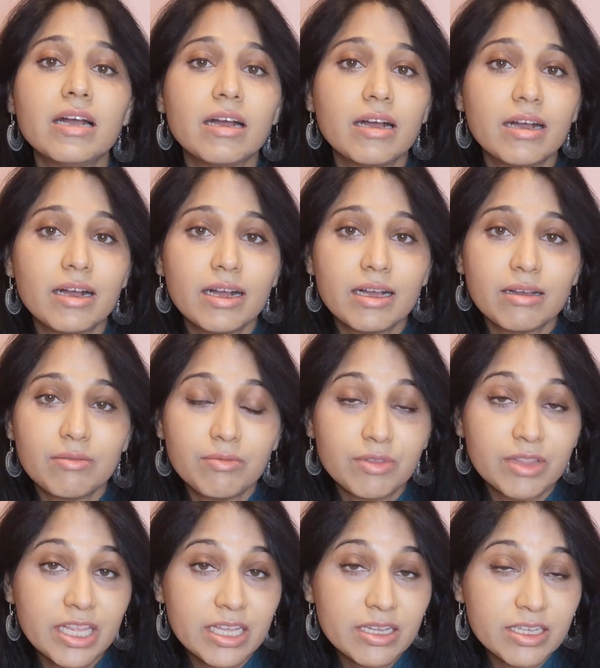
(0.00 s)

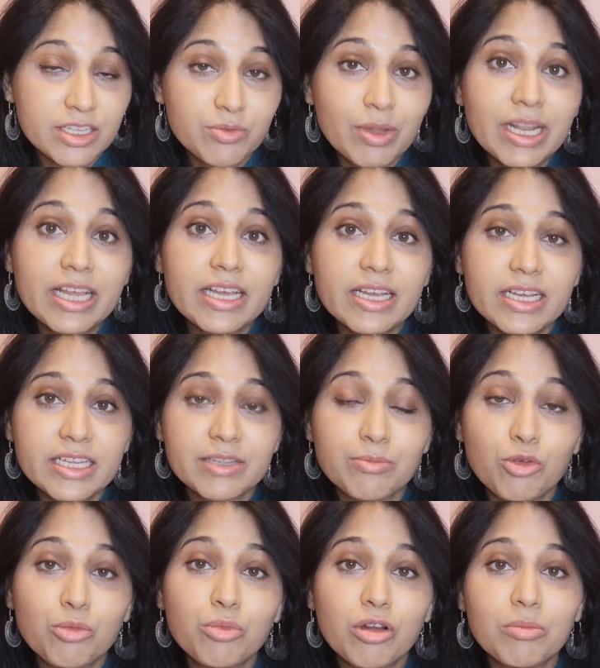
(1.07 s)
the swelling is
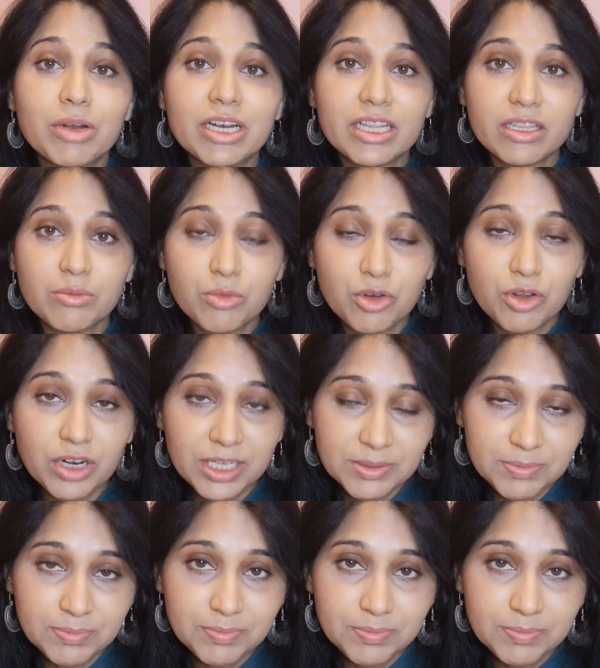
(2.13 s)
more prominent in the morning.